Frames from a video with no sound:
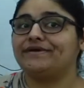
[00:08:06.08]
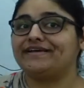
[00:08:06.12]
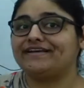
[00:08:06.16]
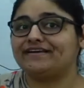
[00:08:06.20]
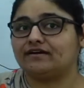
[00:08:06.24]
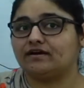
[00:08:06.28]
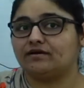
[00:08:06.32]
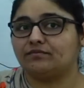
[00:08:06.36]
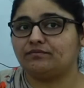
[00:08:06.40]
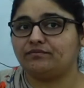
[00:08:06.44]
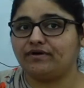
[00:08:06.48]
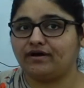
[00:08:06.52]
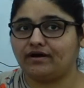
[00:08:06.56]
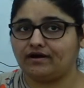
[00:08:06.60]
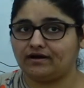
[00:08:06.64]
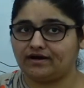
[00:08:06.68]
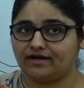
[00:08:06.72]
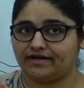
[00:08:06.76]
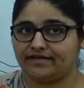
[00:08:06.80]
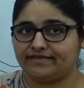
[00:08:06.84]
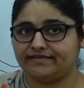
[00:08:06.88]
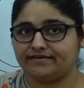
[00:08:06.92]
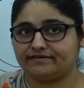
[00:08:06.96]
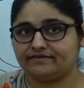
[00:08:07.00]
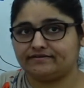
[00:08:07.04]
come
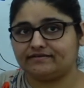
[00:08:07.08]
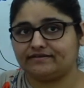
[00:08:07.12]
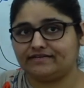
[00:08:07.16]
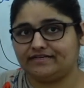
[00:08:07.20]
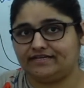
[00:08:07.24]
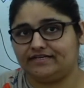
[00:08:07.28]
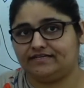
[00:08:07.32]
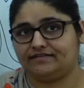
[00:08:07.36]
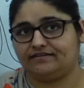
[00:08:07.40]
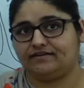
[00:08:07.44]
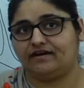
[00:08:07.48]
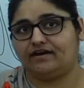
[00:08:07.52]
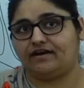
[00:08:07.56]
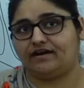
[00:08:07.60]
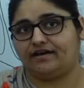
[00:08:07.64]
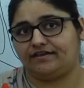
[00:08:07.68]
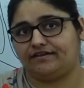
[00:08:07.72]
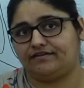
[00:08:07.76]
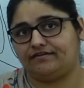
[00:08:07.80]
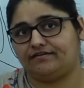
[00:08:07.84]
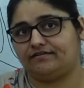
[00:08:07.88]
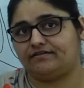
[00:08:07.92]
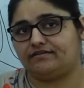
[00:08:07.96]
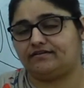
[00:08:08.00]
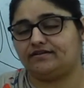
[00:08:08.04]
higher and
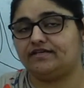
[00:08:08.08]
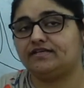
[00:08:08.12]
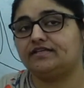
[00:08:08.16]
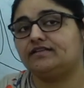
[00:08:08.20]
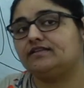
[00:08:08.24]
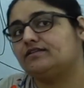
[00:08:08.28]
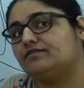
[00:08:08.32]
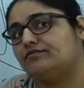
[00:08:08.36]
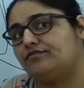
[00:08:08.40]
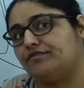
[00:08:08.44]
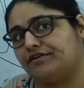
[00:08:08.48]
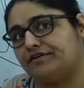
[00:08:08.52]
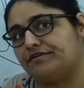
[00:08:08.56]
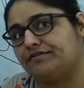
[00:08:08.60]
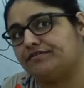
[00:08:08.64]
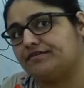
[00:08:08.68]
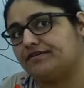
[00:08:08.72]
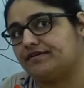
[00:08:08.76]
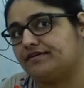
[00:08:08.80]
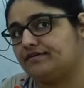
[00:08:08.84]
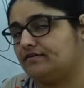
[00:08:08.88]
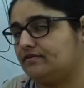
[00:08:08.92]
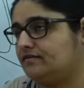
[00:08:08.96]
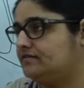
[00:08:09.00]
higher in the ventricle.